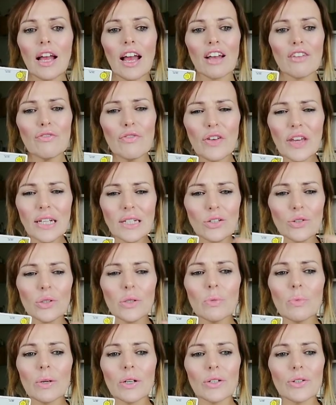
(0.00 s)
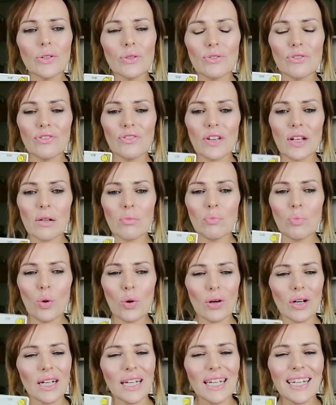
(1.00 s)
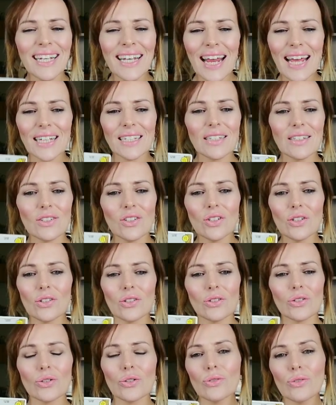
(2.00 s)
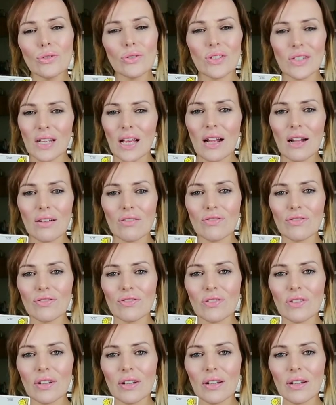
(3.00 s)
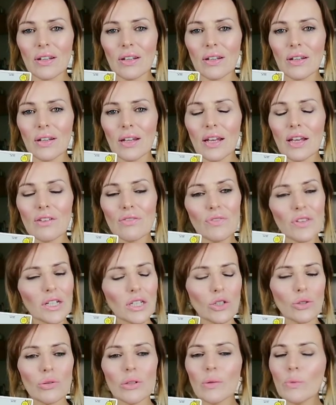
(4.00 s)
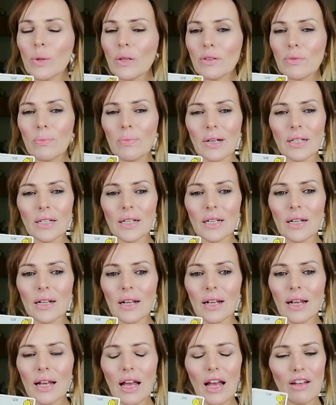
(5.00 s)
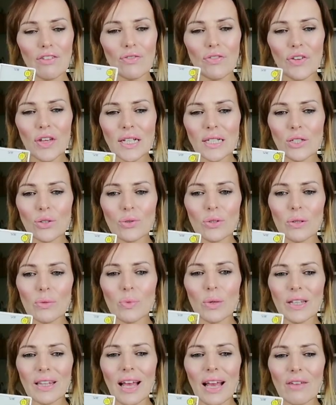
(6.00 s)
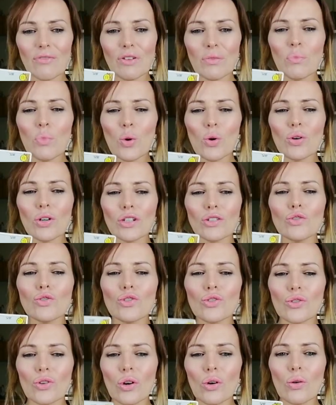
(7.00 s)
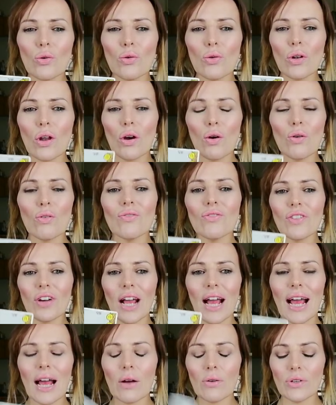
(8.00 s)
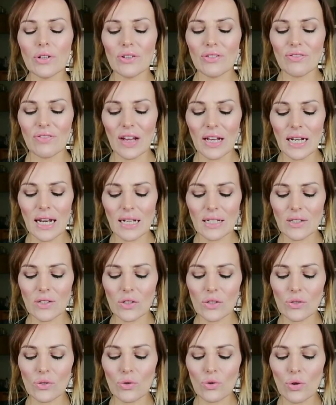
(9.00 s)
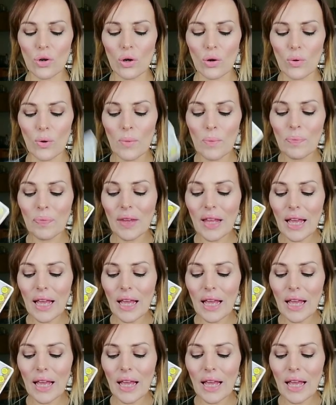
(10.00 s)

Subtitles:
A victory where you feel more connected to your true self. Victory with money. A victory with having more control over how your finances grow.